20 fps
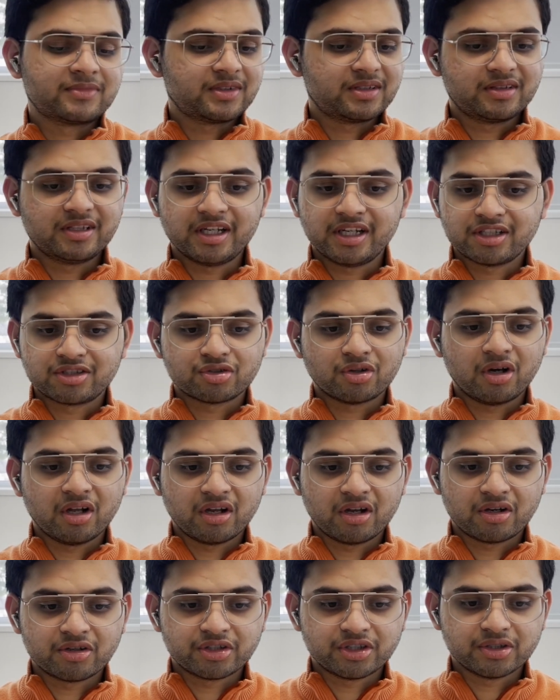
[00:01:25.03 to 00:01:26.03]
then it's all
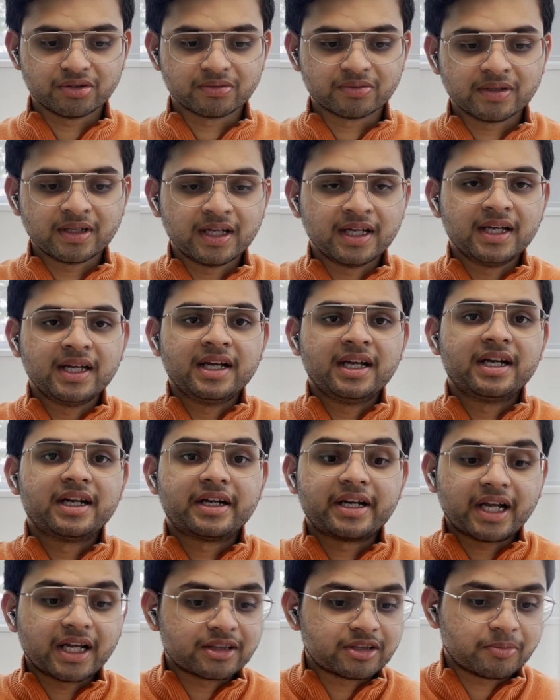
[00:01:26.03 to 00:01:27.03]
on you.
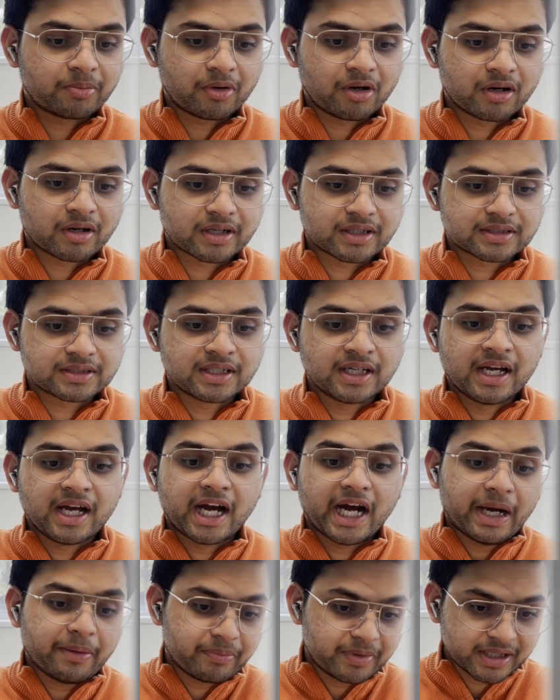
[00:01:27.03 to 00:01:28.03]
Track the progress,
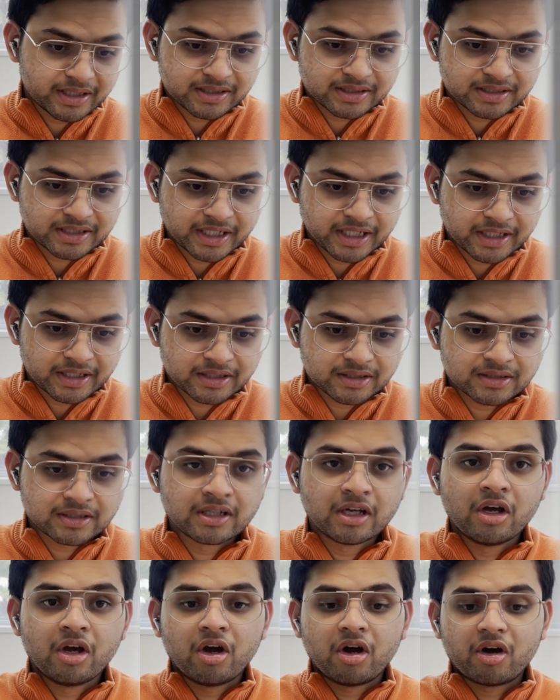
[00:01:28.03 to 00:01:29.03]
update the status
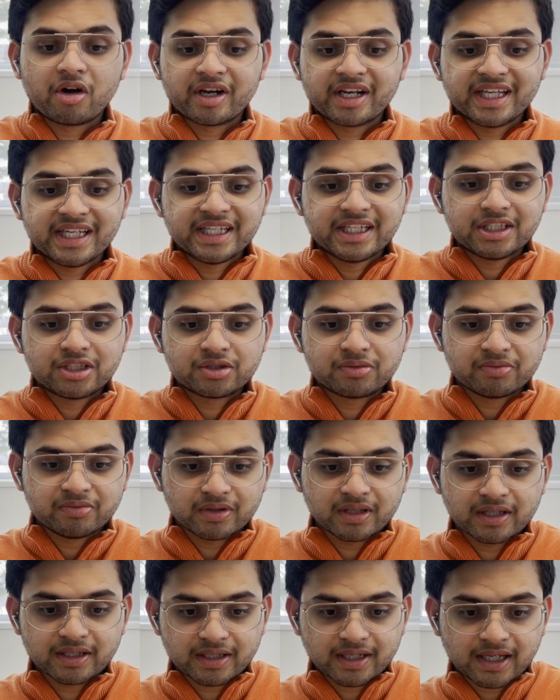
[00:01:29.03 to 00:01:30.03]
on each
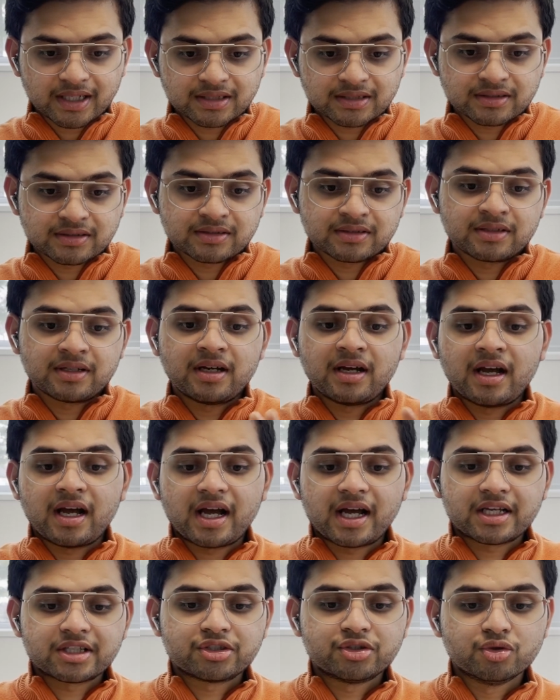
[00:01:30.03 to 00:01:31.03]
task
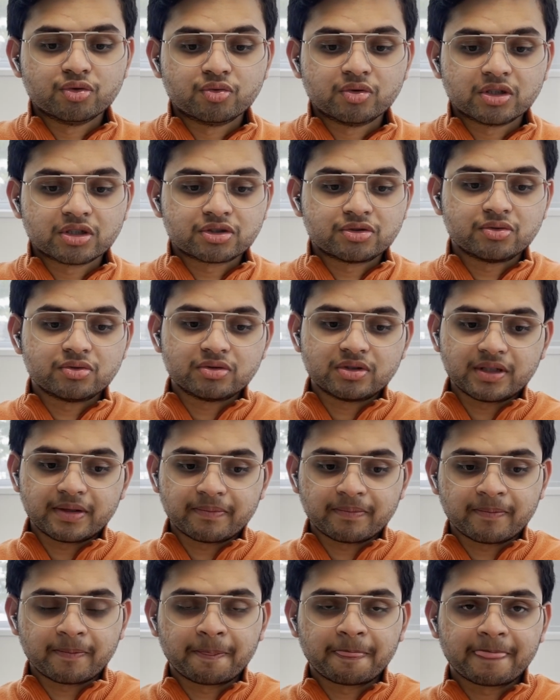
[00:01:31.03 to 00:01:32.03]
as you work through them.
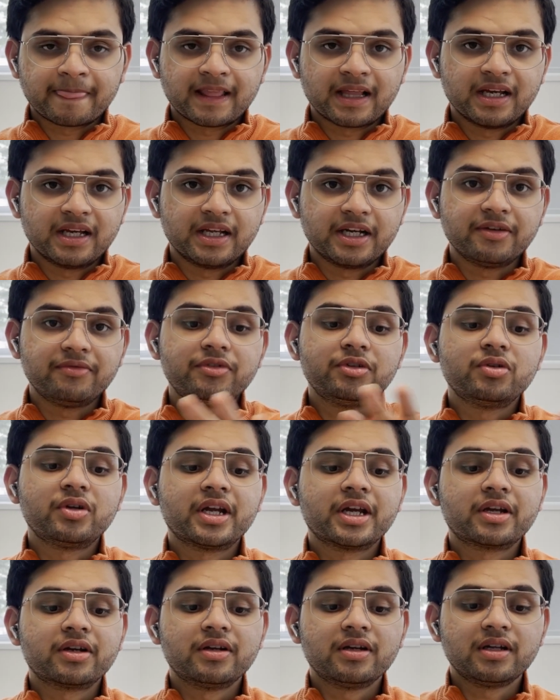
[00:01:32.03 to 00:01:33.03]
Review
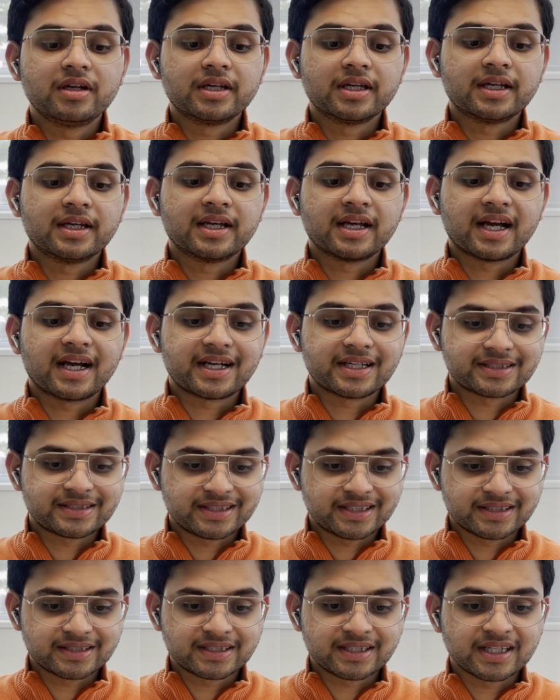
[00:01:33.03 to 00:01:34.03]
regularly,
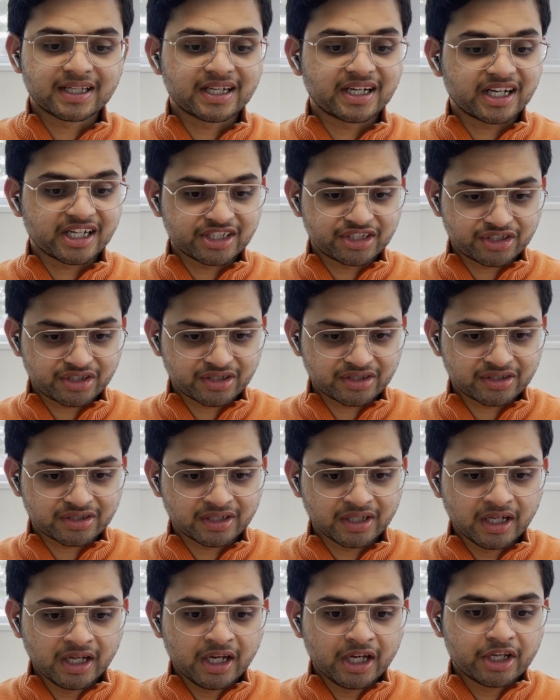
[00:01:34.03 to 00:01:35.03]
assess, adjust
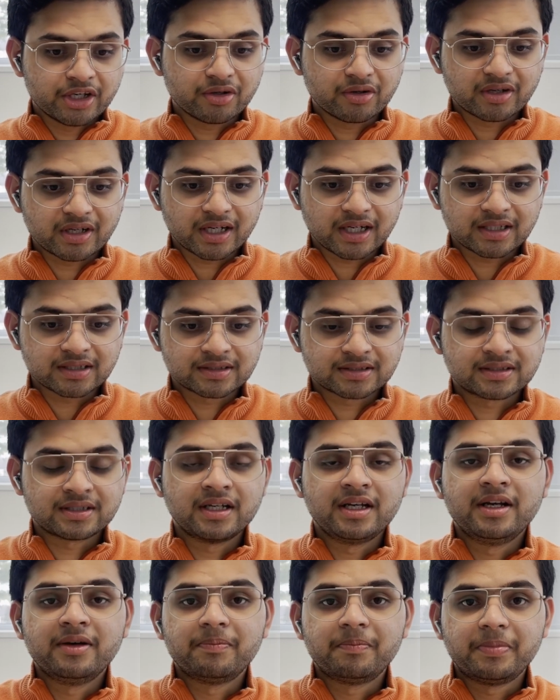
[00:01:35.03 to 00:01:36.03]
your tasks
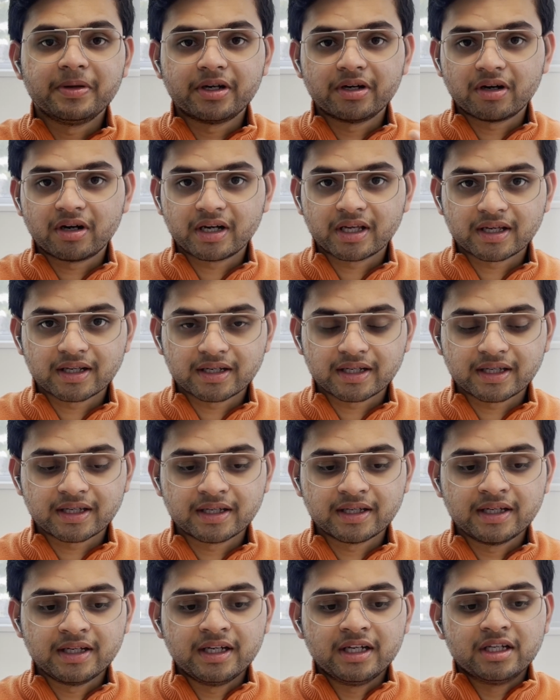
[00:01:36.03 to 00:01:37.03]
periodically.
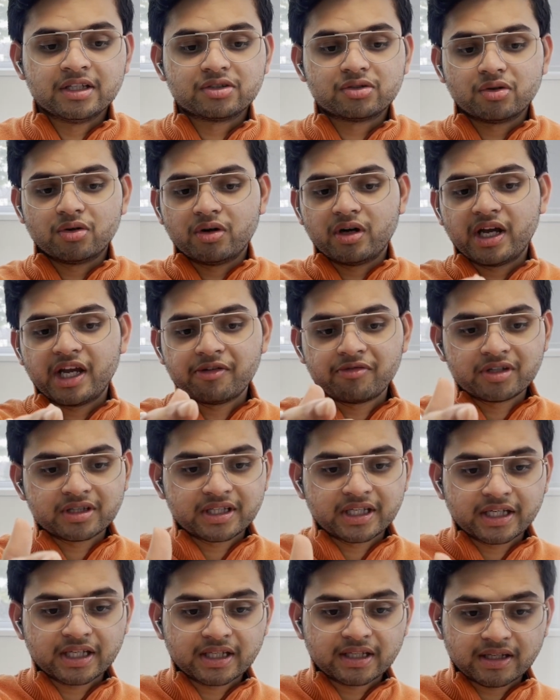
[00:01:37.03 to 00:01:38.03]
So
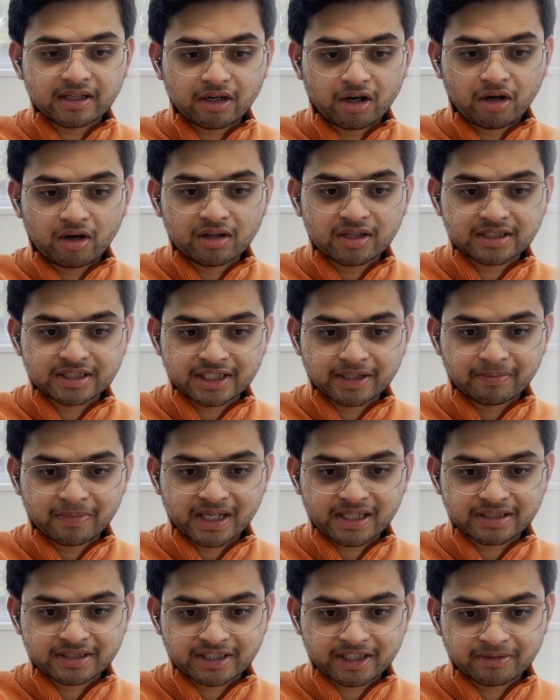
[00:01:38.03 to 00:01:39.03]
everything, all the
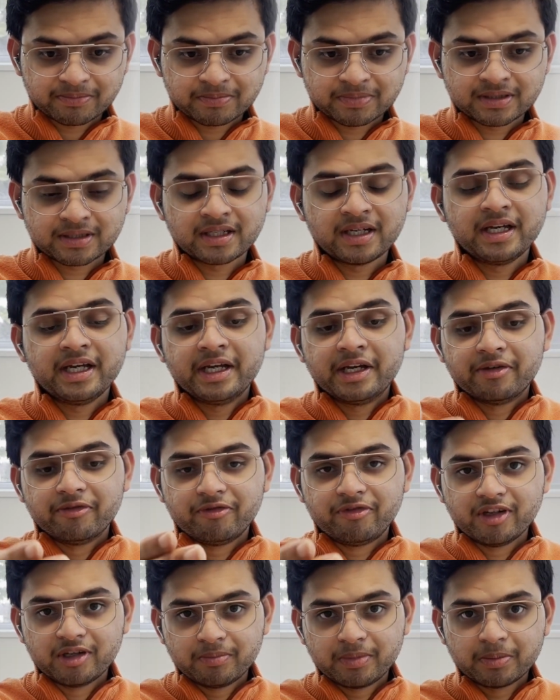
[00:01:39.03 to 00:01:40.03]
step-by-steps
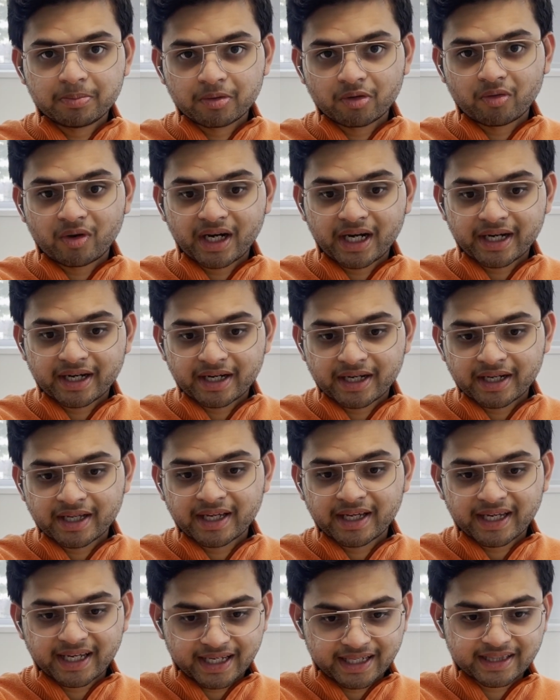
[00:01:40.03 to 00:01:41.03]
will be provided
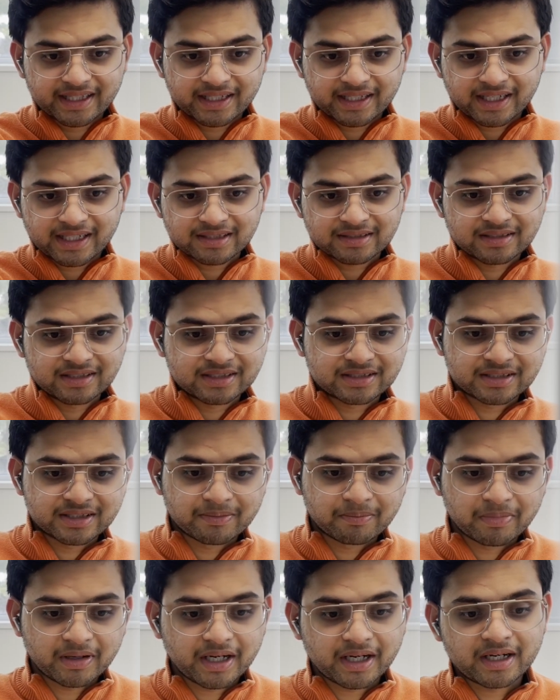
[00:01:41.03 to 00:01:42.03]
in the task list
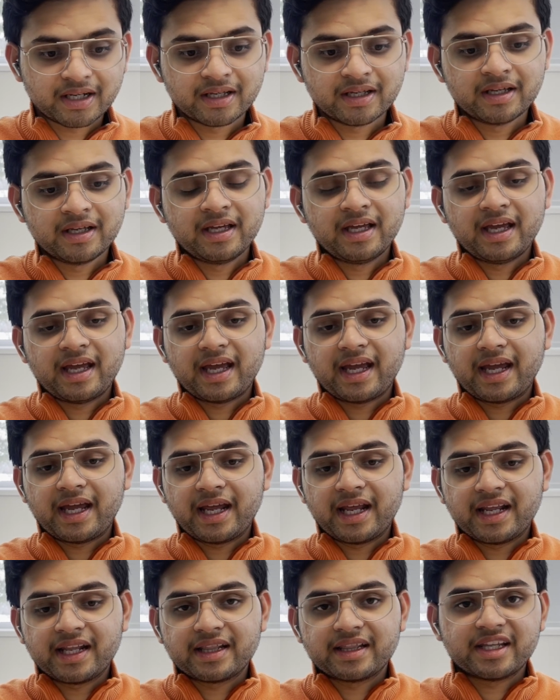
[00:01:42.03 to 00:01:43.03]
template,
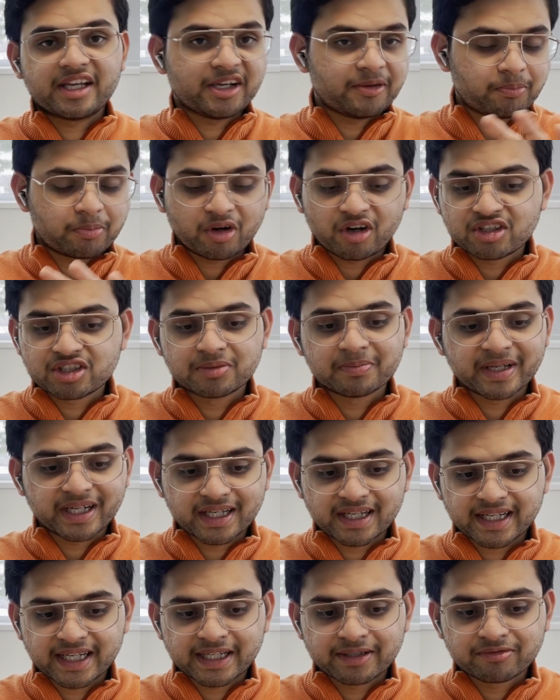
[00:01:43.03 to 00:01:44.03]
and the approximate
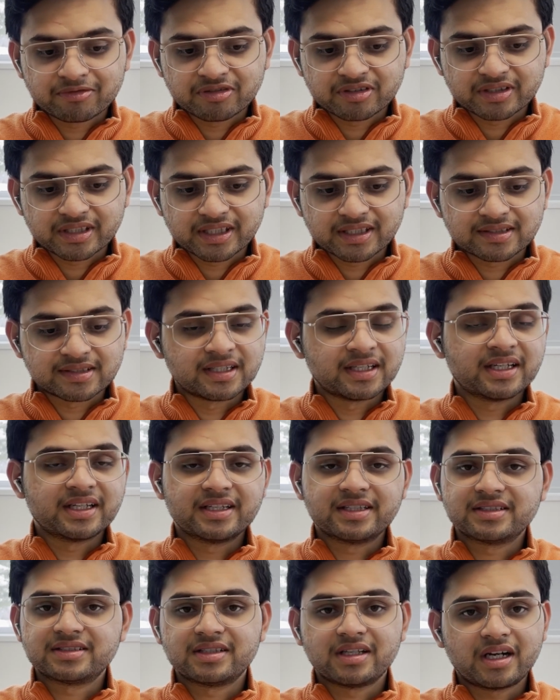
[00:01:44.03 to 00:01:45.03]
time for this
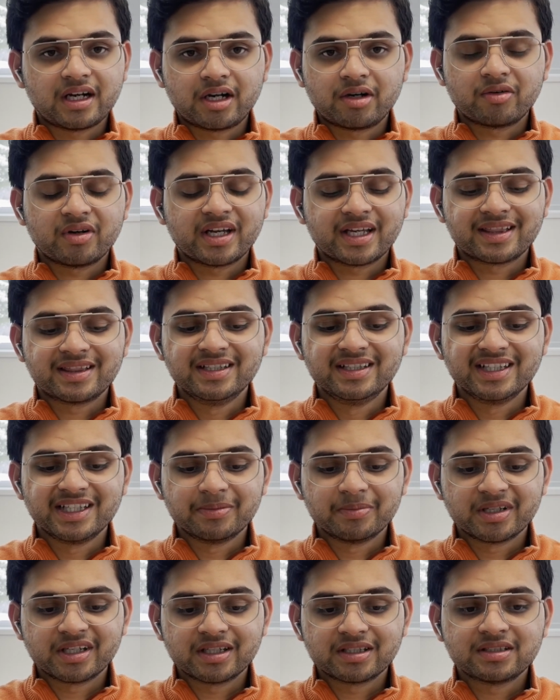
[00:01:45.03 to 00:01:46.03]
is around like 30
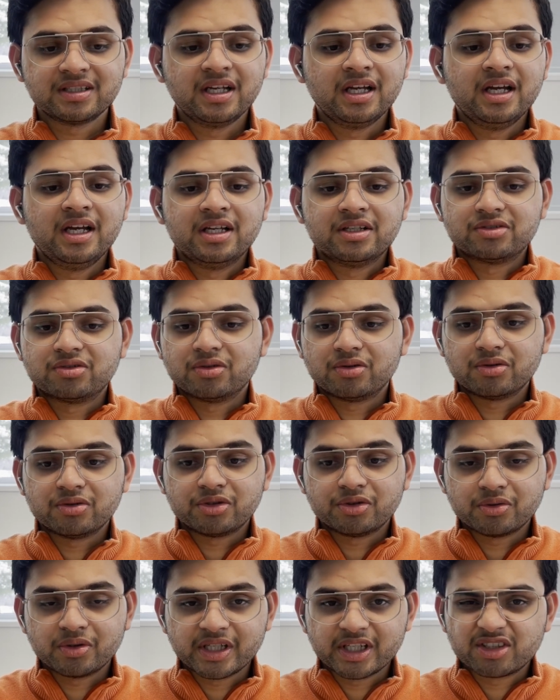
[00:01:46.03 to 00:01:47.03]
minutes. So
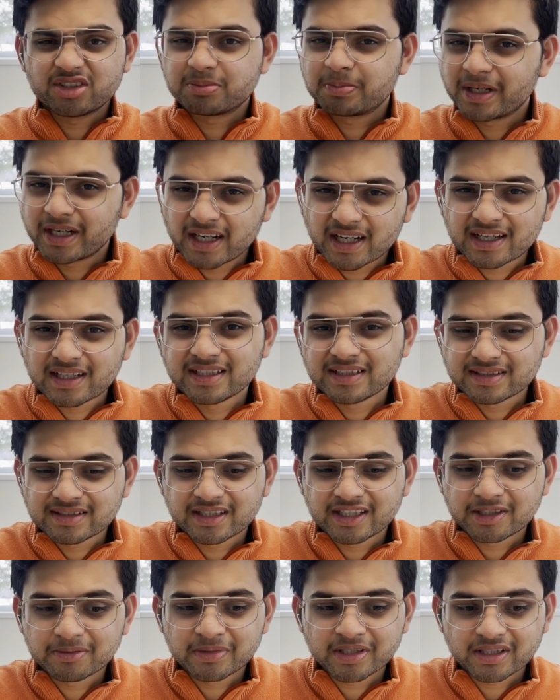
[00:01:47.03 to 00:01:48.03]
you need to spend at least
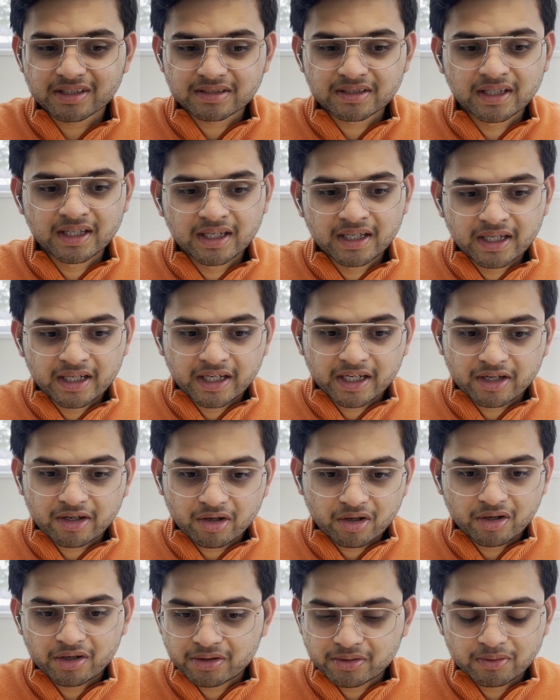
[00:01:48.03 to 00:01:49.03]
30 minutes in
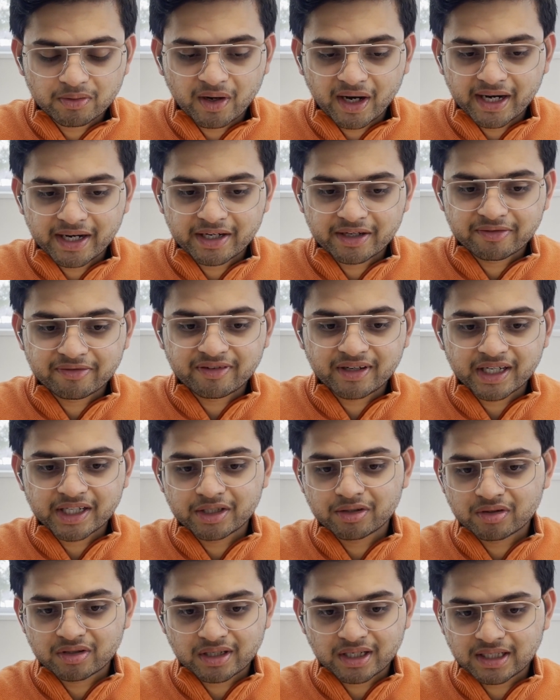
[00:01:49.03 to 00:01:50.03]
order to identify
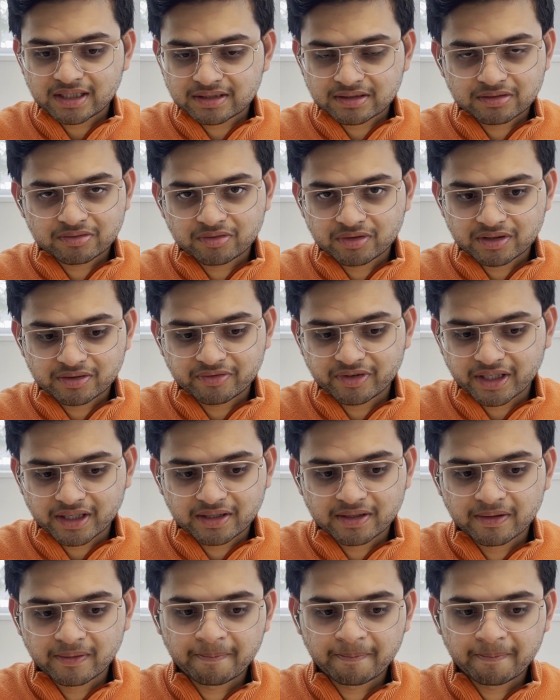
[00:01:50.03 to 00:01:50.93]
your tasks for the week.